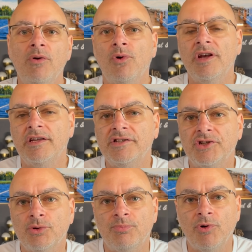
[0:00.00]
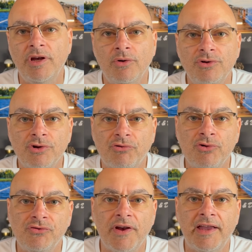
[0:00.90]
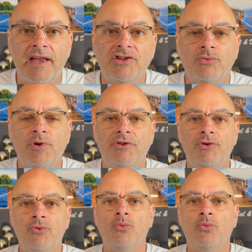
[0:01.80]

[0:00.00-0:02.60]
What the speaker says: want to consider bringing on your cruise vacation with you.